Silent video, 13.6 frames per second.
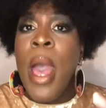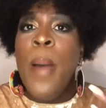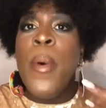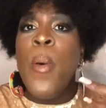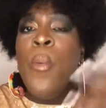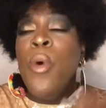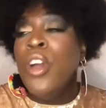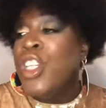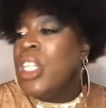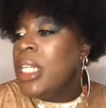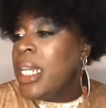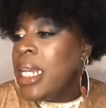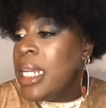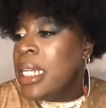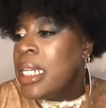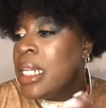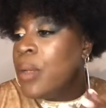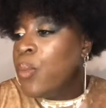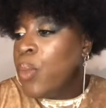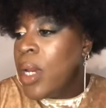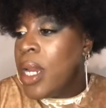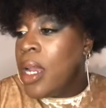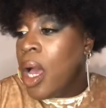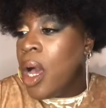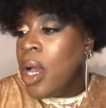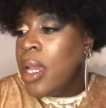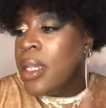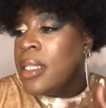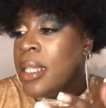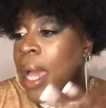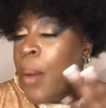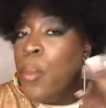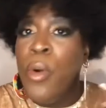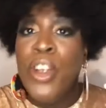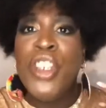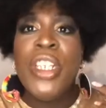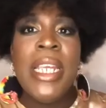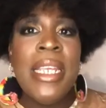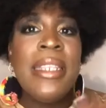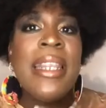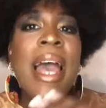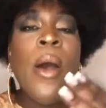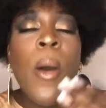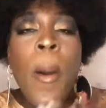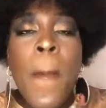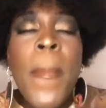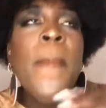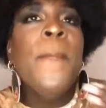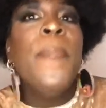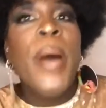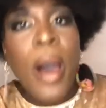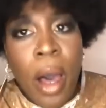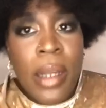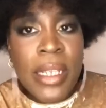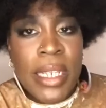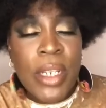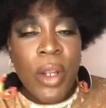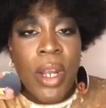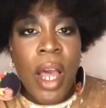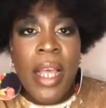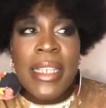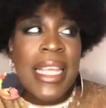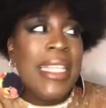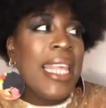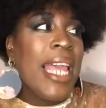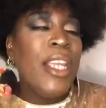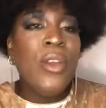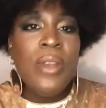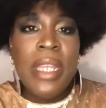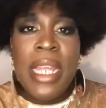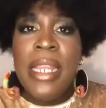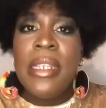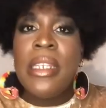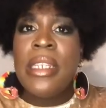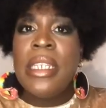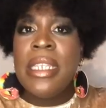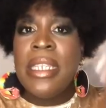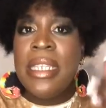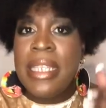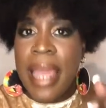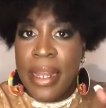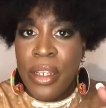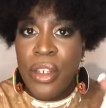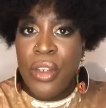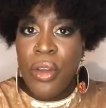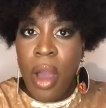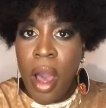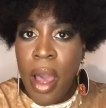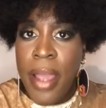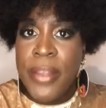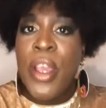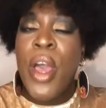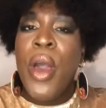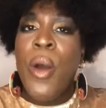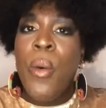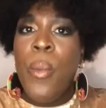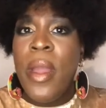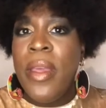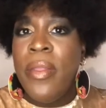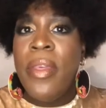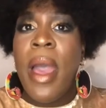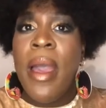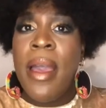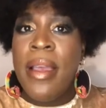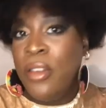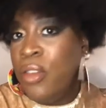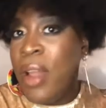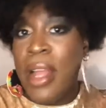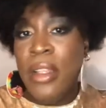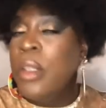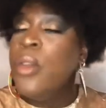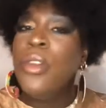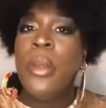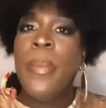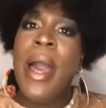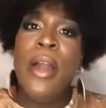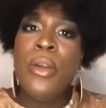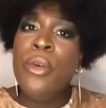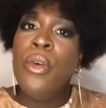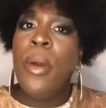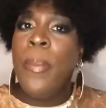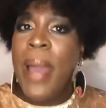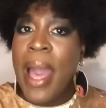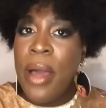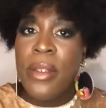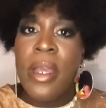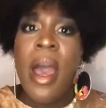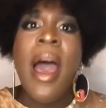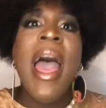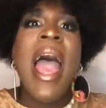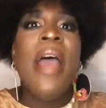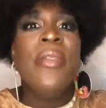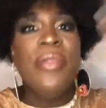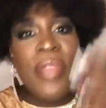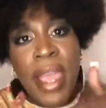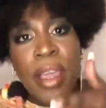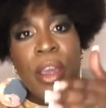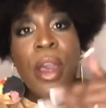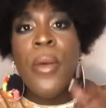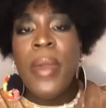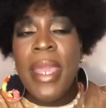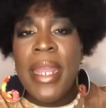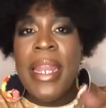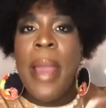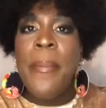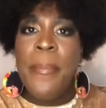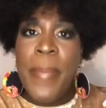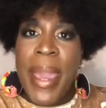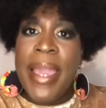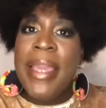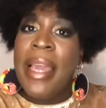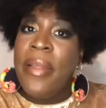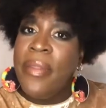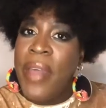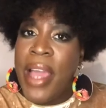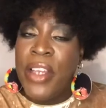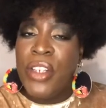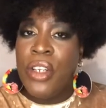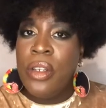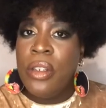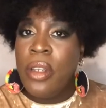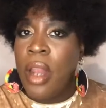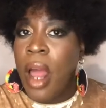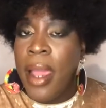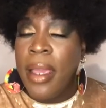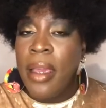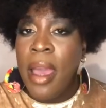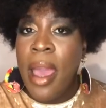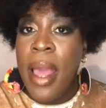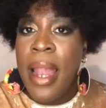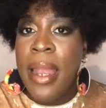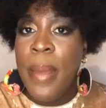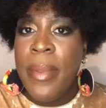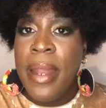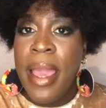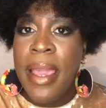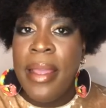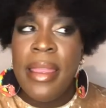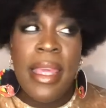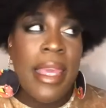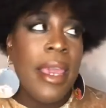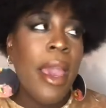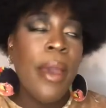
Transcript: But what she didn't realize and what she's now imparted on us is that you need to set your eyes with a translucent powder or a powder and then go in and bake, and that should like eliminate the